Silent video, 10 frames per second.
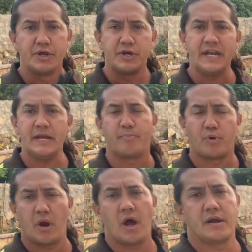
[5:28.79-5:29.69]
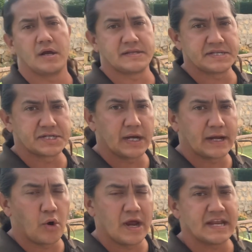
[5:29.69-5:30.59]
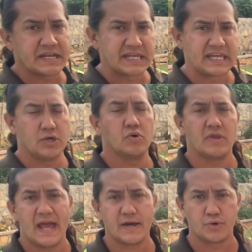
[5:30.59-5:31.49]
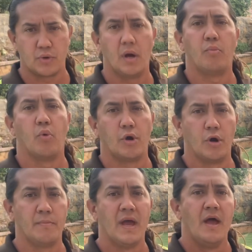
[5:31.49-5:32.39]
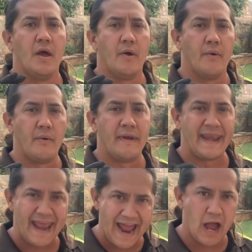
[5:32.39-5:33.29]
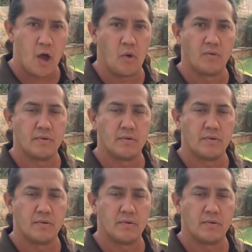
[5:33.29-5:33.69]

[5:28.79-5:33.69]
you need a product that's going to go ahead and kill that grub worm now.